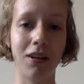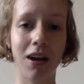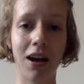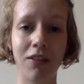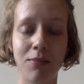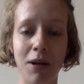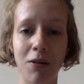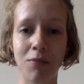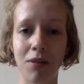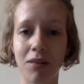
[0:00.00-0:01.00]
guide of my
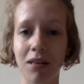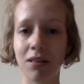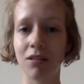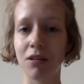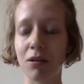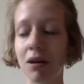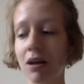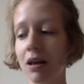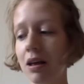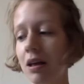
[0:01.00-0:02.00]
own process too.
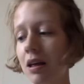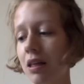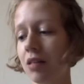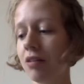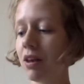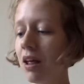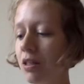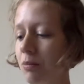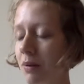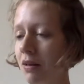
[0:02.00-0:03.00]
So today
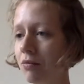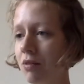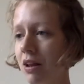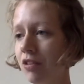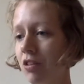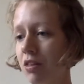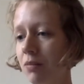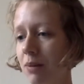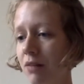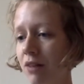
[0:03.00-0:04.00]
is really just a
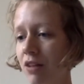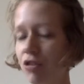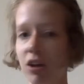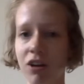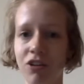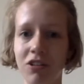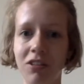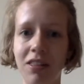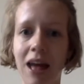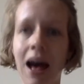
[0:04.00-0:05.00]
bit of an introduction
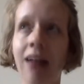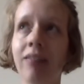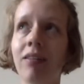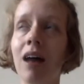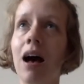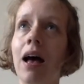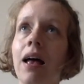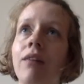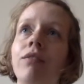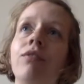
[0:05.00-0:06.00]
to that.
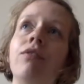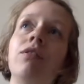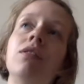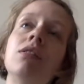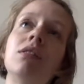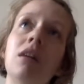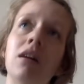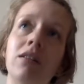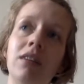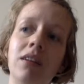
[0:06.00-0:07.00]
I've
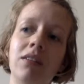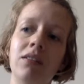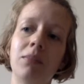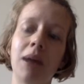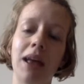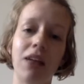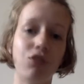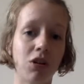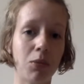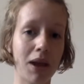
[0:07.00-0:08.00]
started my
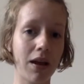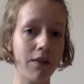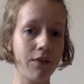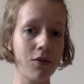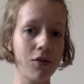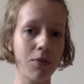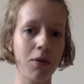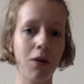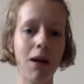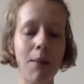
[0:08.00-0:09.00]
intro week for the
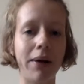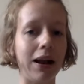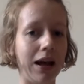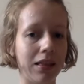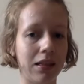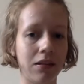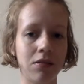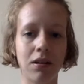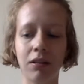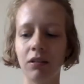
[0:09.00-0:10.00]
program, but classes don't
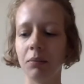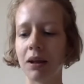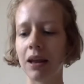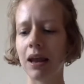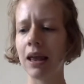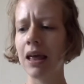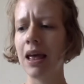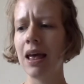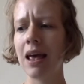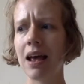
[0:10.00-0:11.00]
start till Monday,
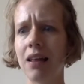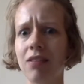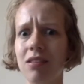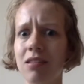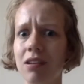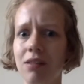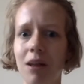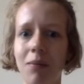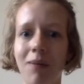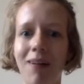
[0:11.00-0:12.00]
and it's just
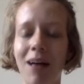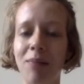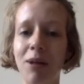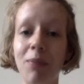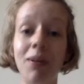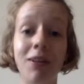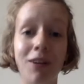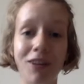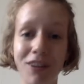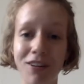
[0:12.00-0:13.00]
incredible. I put up a
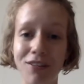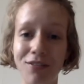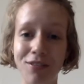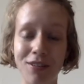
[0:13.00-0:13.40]
lot of